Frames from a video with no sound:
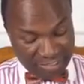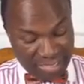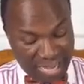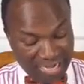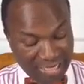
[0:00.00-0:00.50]

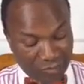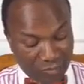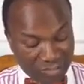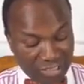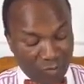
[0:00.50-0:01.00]
And this
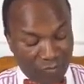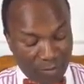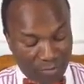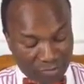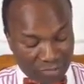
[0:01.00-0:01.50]
was in
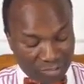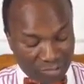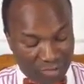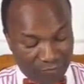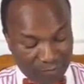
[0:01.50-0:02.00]
November
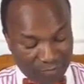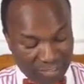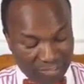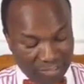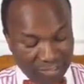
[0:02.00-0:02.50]

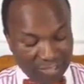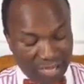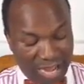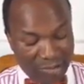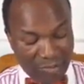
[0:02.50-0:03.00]
2015.
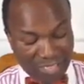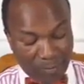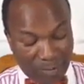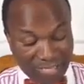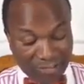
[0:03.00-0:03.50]
I met a
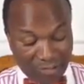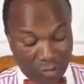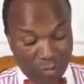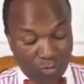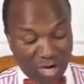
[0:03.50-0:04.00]
pastor
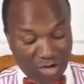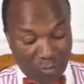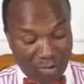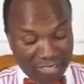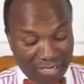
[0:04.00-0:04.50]
who
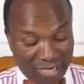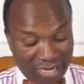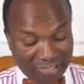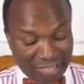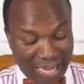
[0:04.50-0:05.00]
recommended
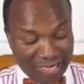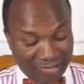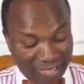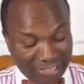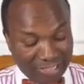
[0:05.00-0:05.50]
that I
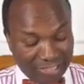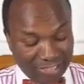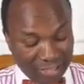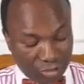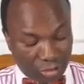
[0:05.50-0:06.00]
read
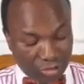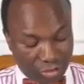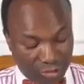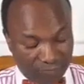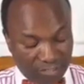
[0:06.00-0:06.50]
Church
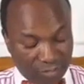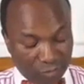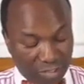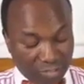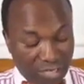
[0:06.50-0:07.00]
Shift in
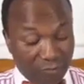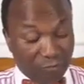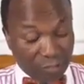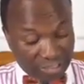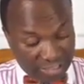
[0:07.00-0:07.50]

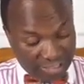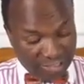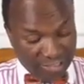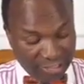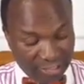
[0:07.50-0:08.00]
2014,
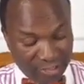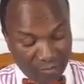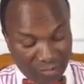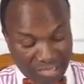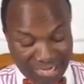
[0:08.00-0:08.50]

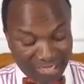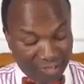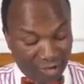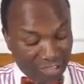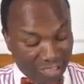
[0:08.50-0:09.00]
but I did
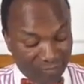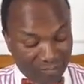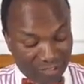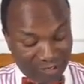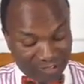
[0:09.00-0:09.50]
not take him
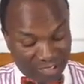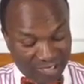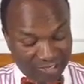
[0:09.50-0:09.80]
seriously.